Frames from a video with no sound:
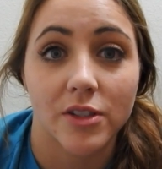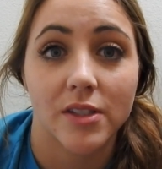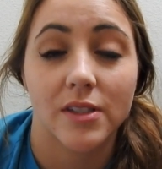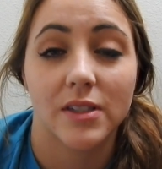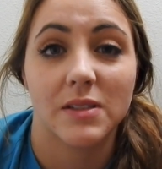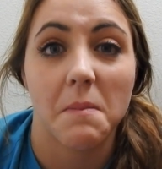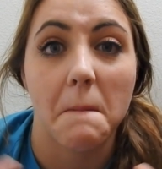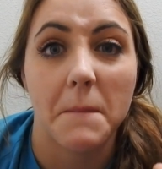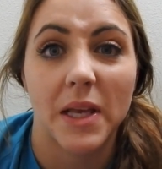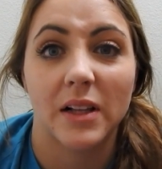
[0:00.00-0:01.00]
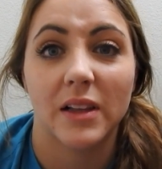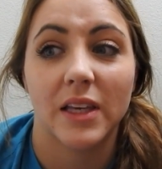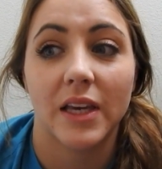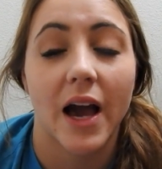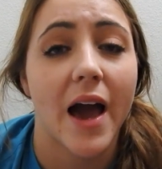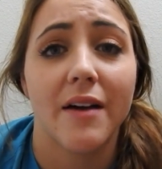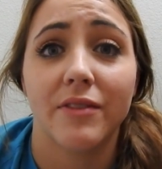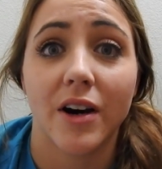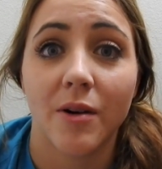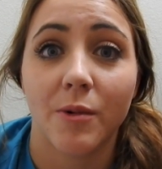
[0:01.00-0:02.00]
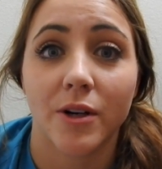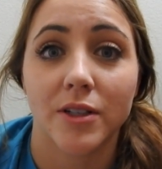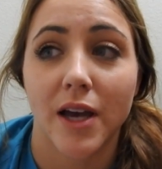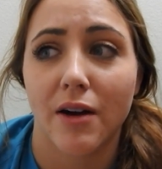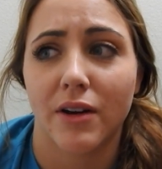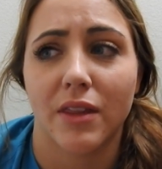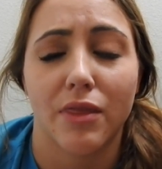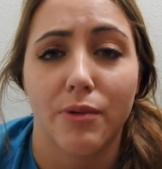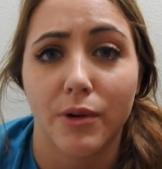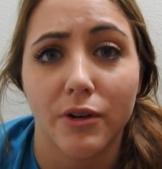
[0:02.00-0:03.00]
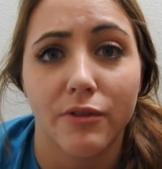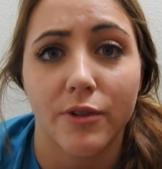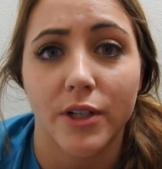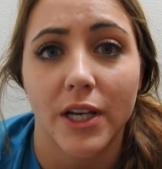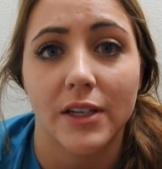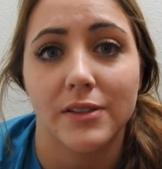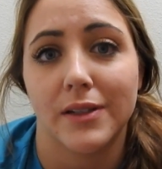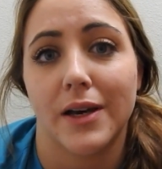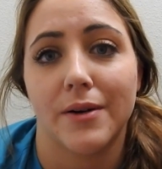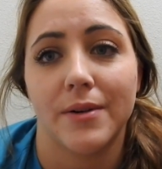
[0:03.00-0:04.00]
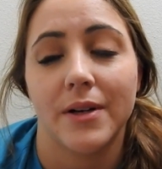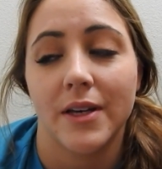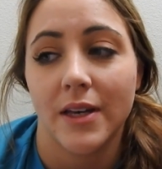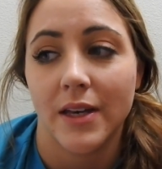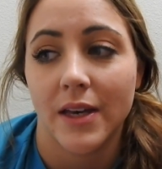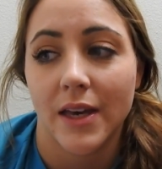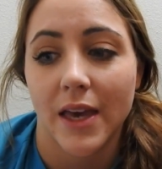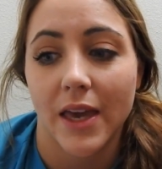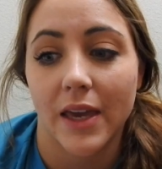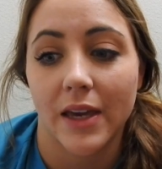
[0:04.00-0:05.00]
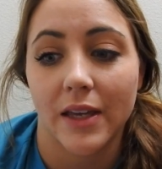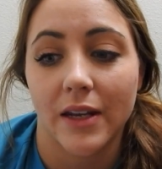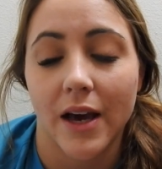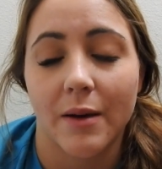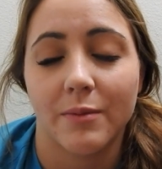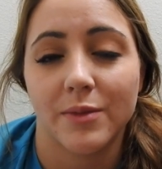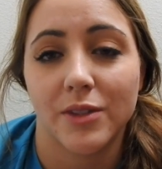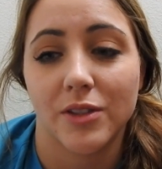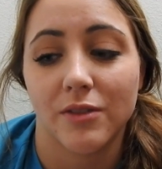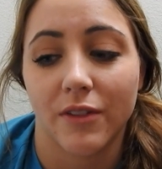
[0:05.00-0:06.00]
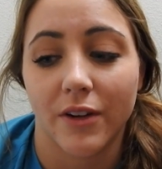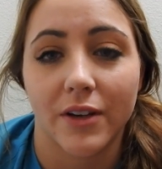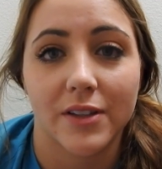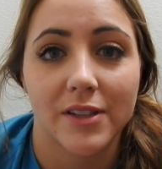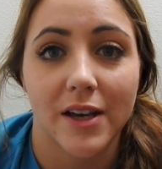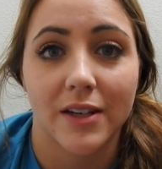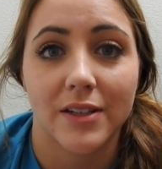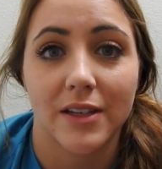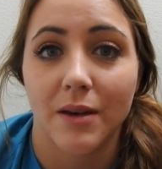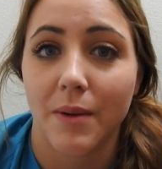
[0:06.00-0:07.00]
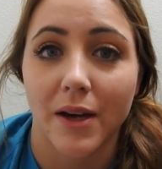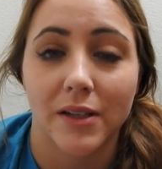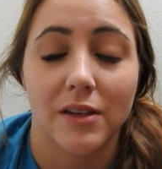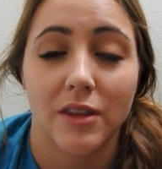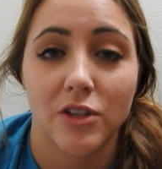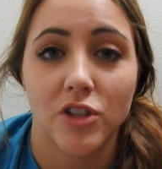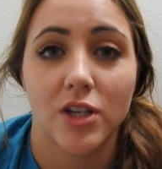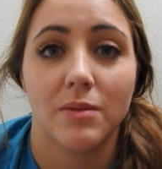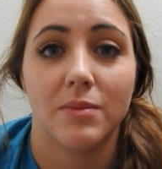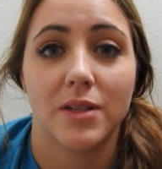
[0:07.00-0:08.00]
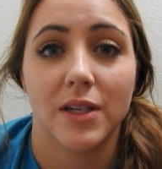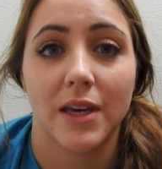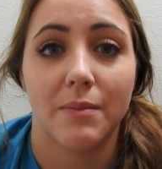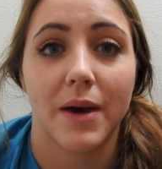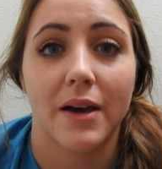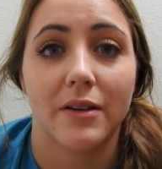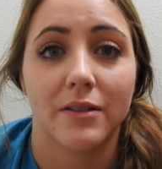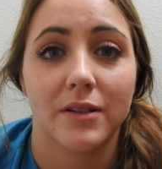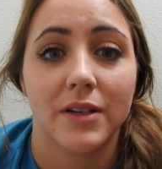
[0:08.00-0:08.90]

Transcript: just mentally. I have not worked out in three or four days now, and I'm just very excited to get back into the gym, to get back